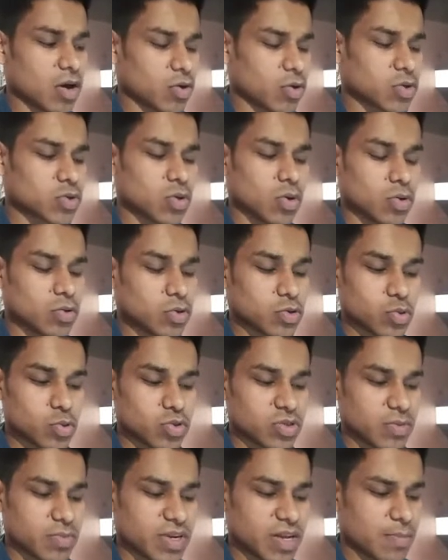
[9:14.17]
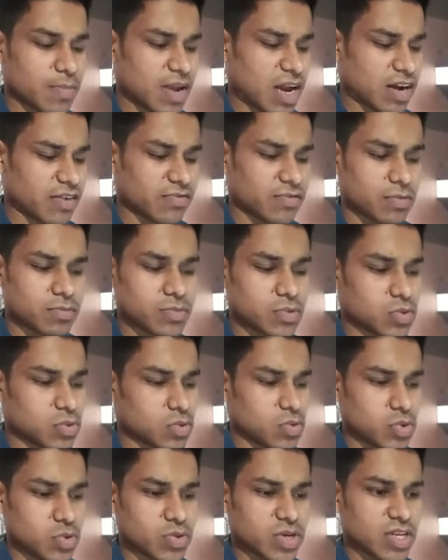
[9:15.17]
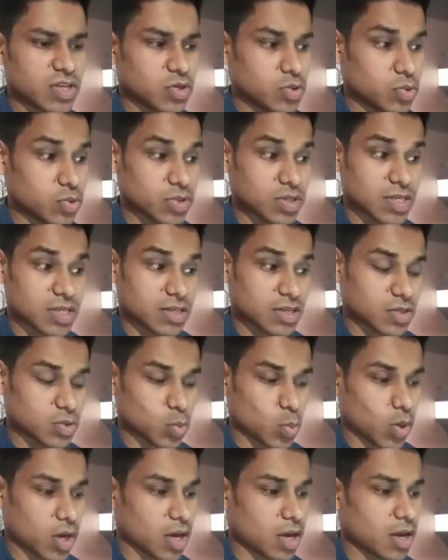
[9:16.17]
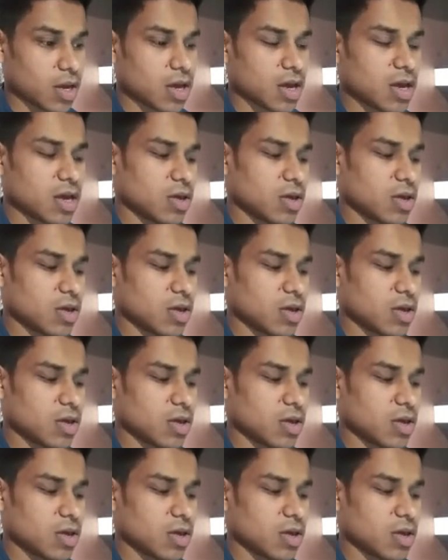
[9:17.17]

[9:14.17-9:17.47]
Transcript: across all the social media platforms so you can use in this way